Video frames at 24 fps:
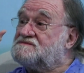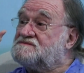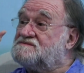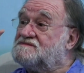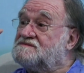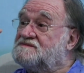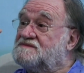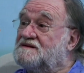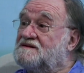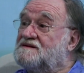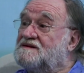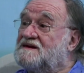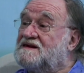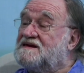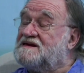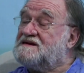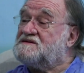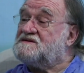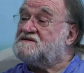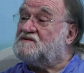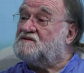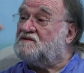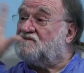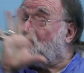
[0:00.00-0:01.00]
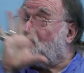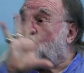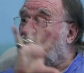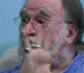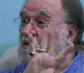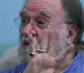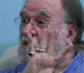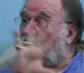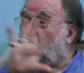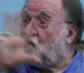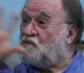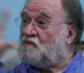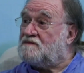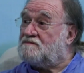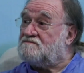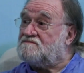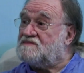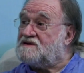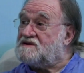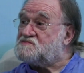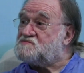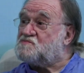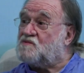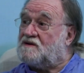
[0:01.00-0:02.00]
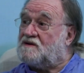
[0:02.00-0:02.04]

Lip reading: Was the leader of midwife. All the midwives.